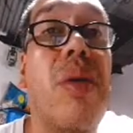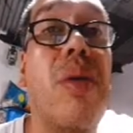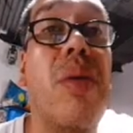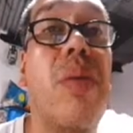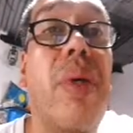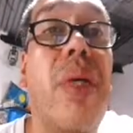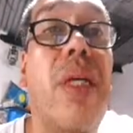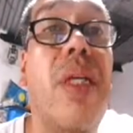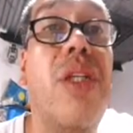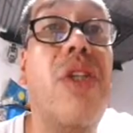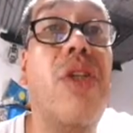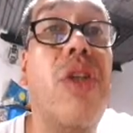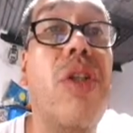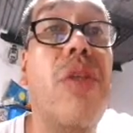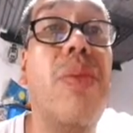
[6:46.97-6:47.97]
Well, it
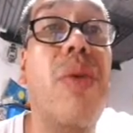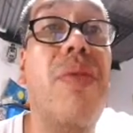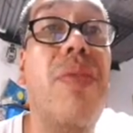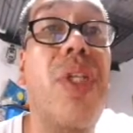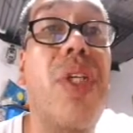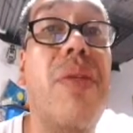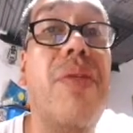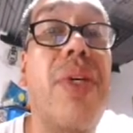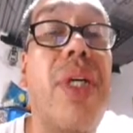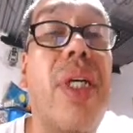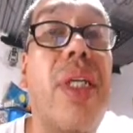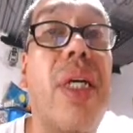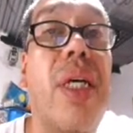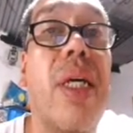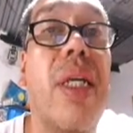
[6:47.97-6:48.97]
just moves it
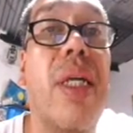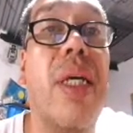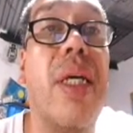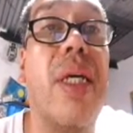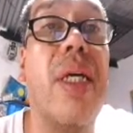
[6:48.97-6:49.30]
vertically.